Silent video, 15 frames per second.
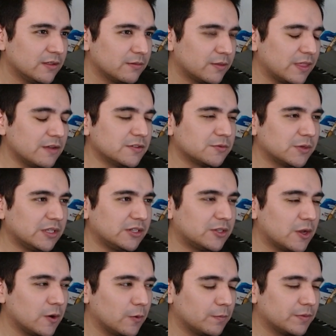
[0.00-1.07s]
but that one's really
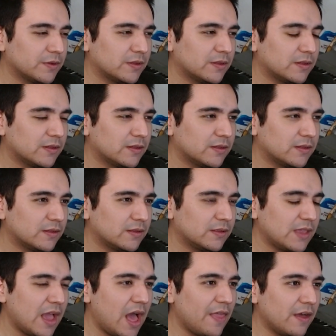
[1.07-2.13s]
dope.
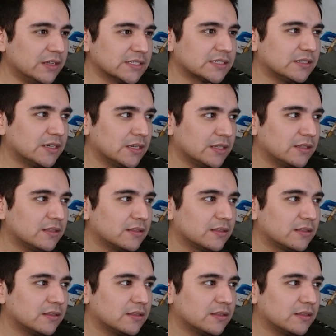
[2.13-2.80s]
Yeah, that was good.